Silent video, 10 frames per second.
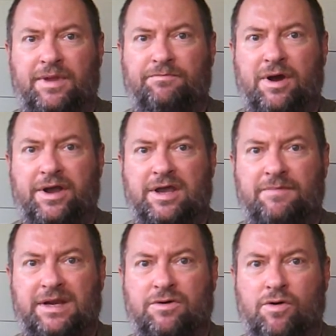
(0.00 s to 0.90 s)
by a
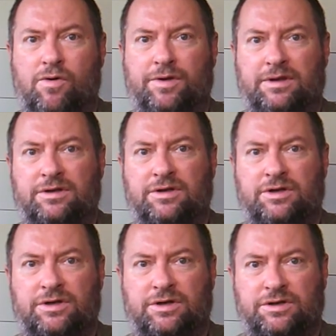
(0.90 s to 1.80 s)
company called
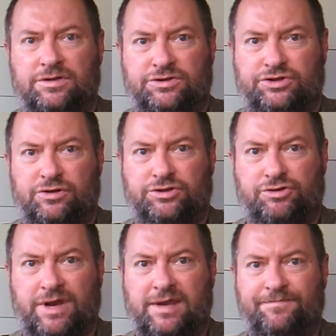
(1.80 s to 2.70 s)

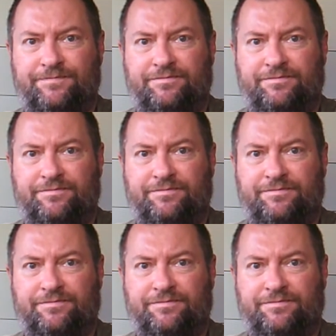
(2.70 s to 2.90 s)
Surgeryy,